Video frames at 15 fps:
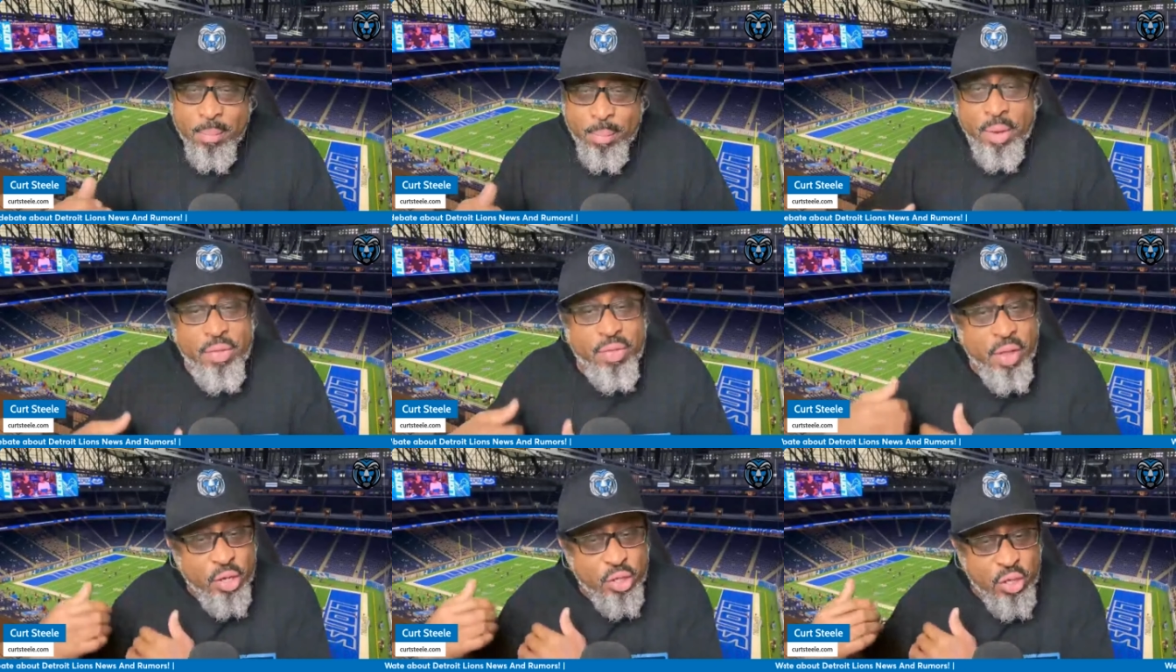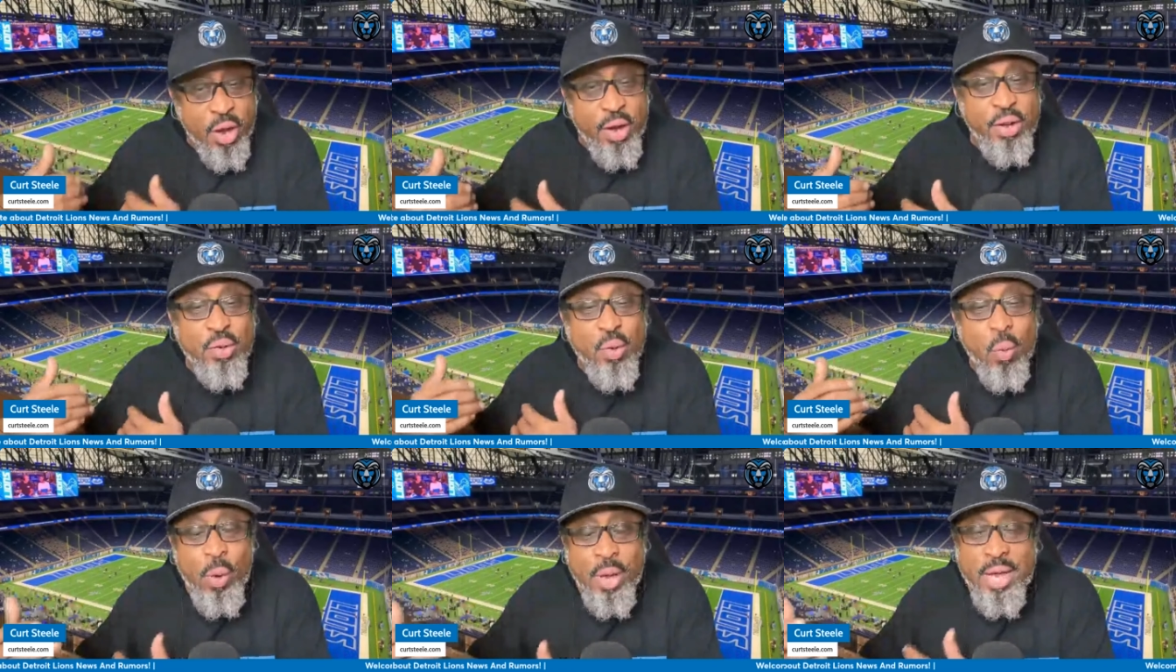But they're starting
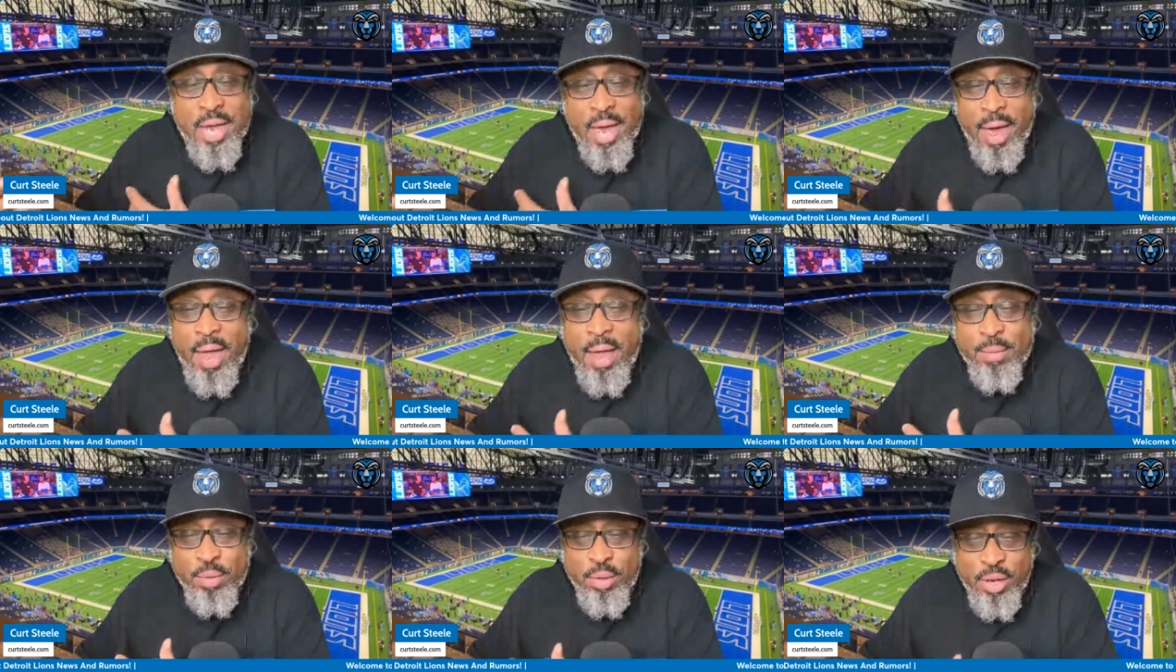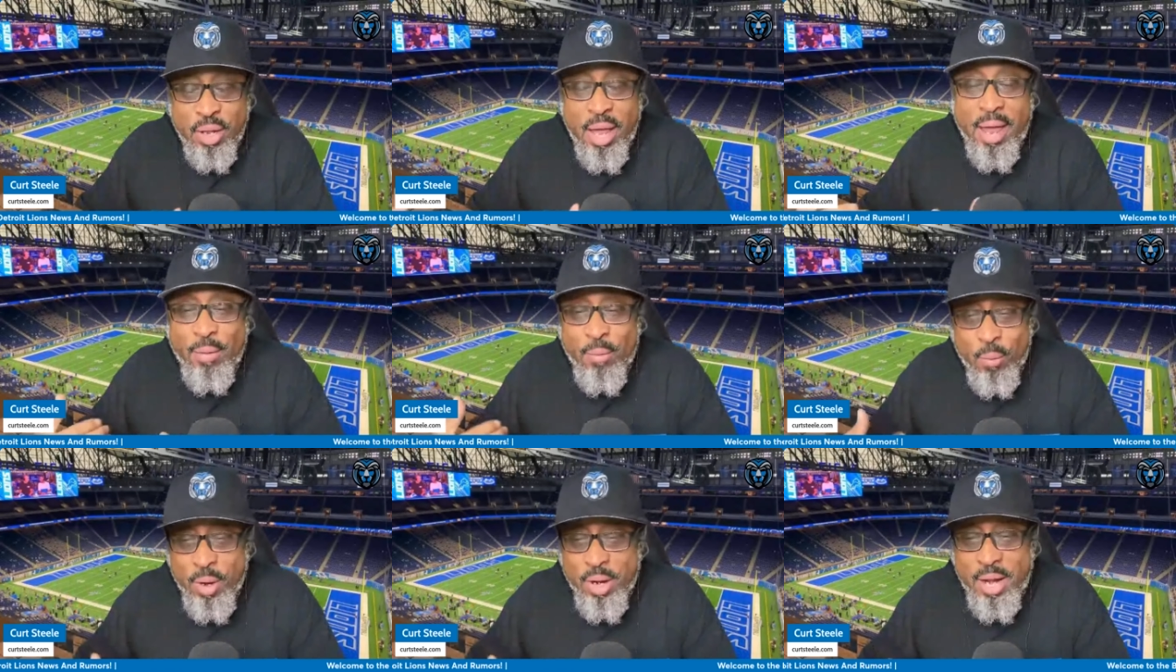to win games, and they're like,
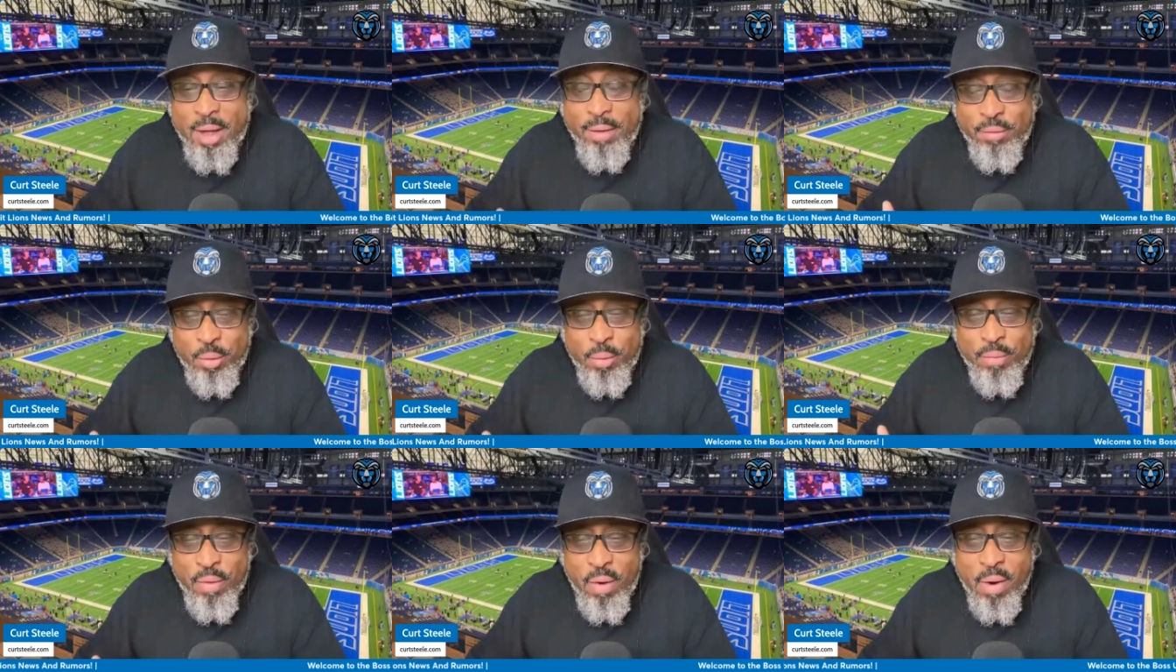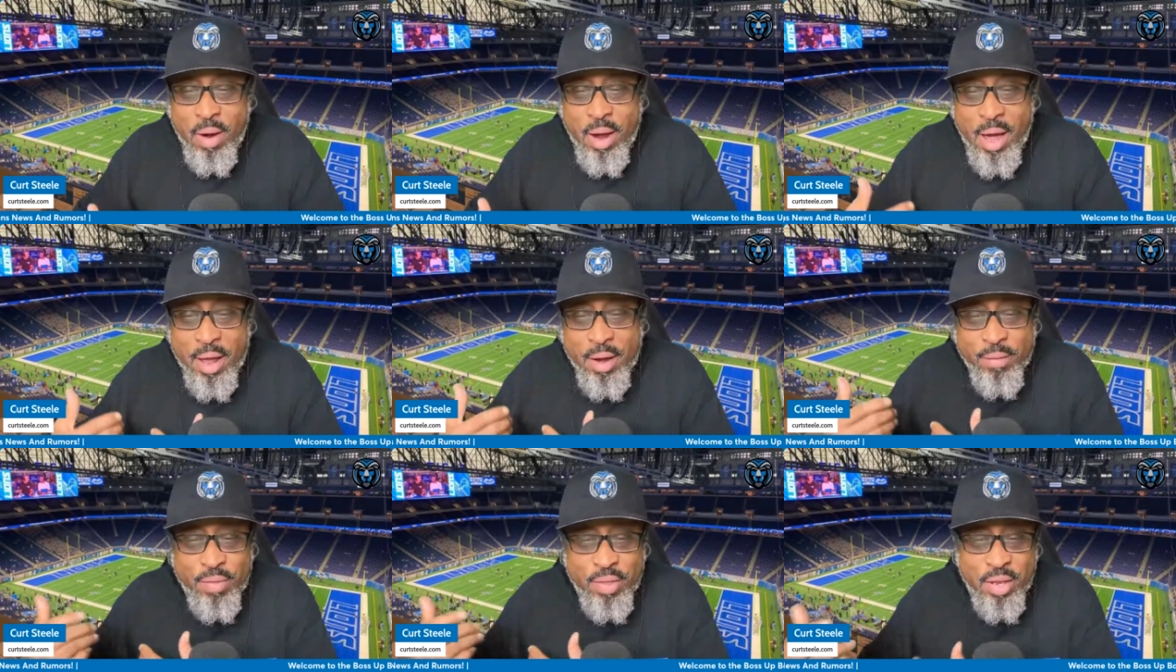we're not too far
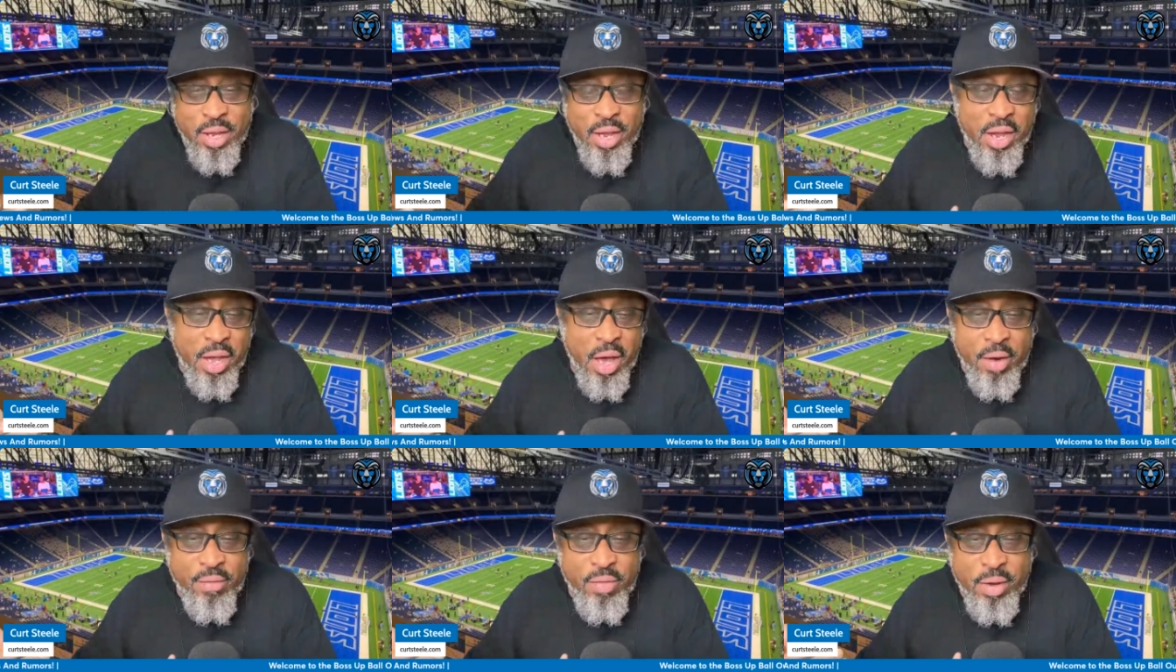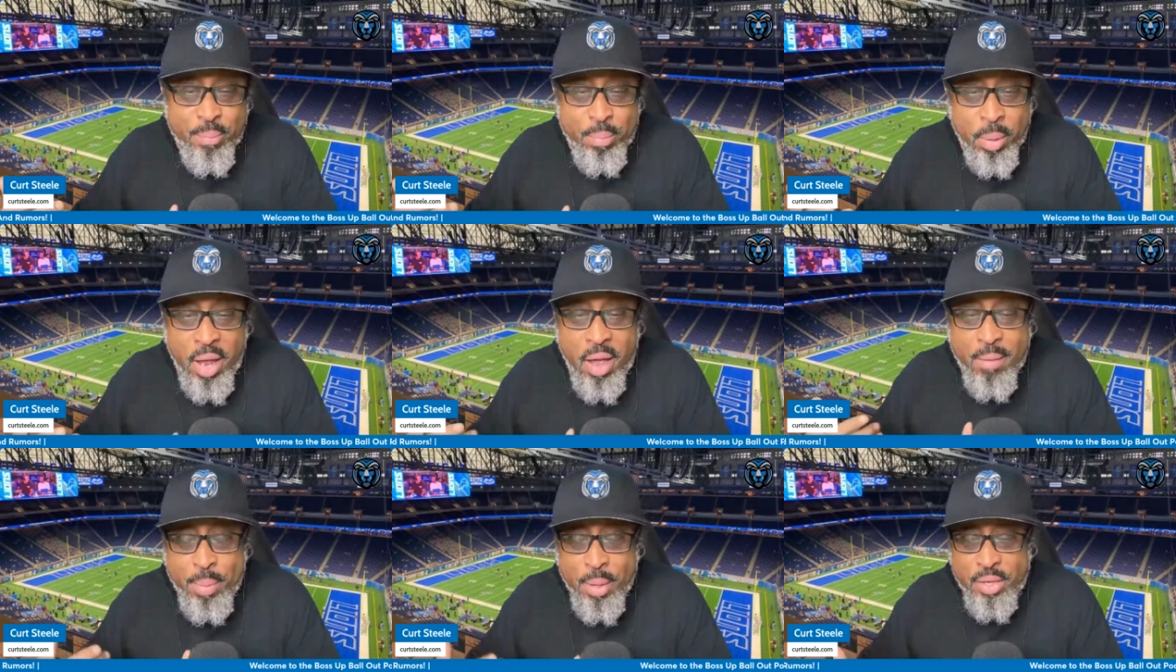out of the
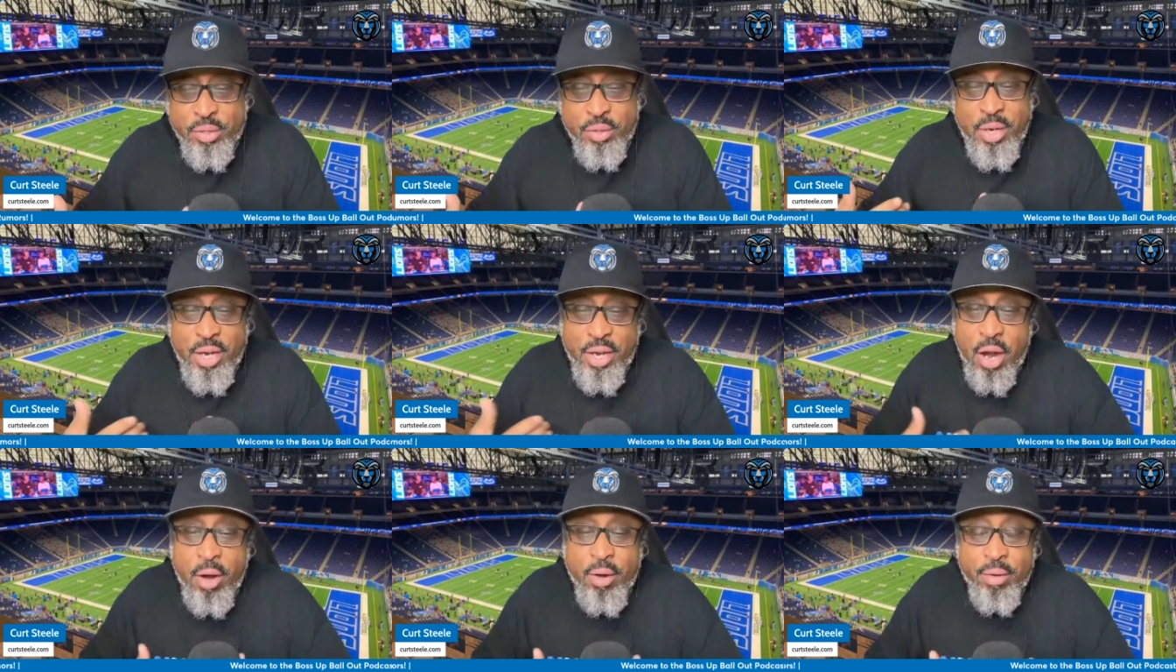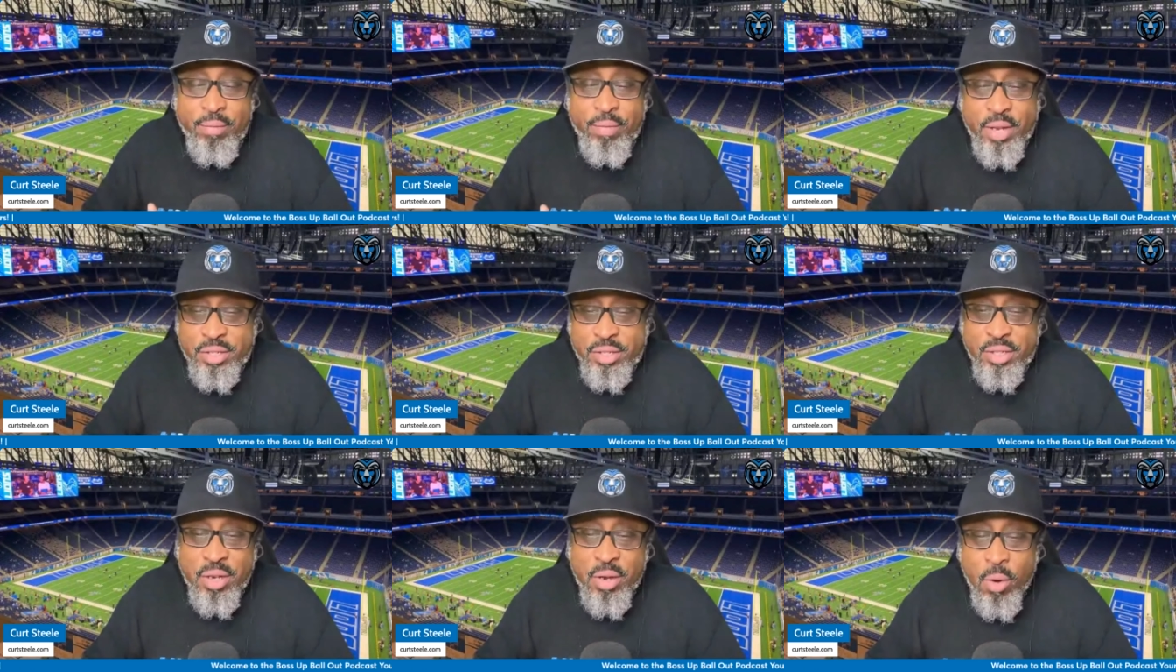playoff picture in our
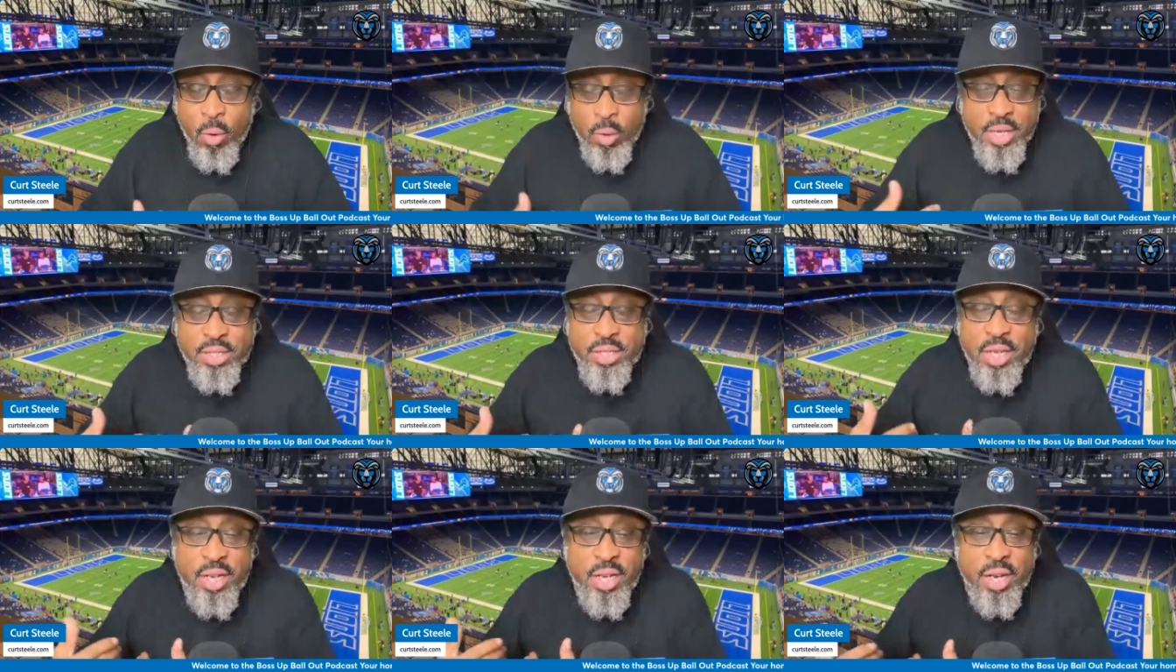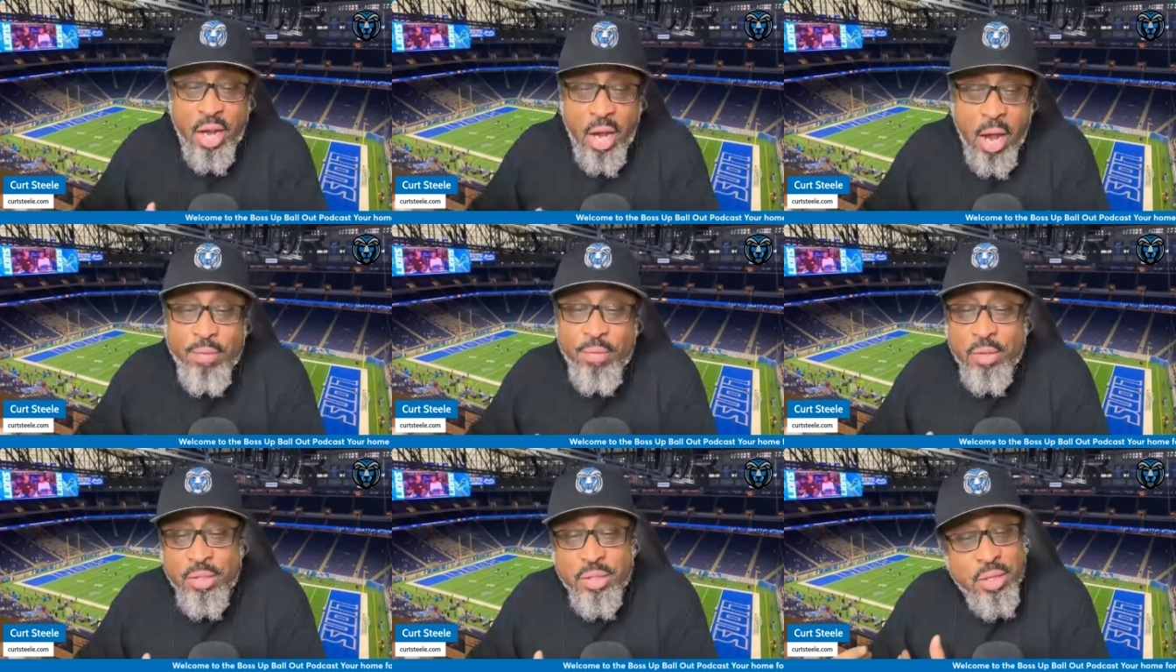division, or at least in the
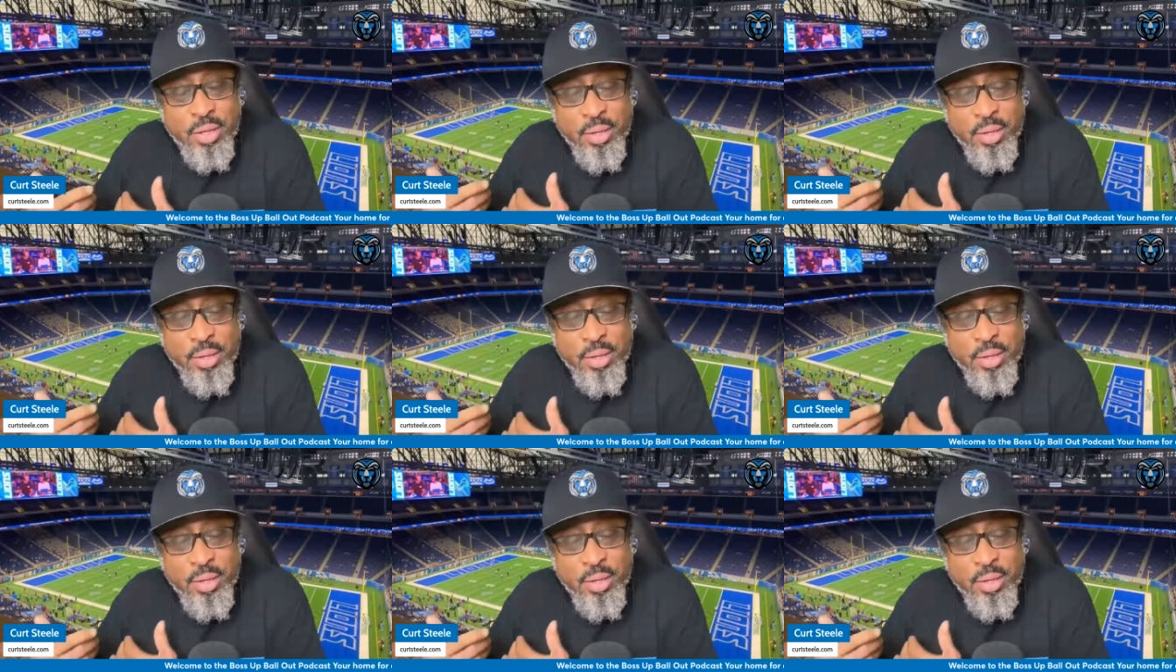conference.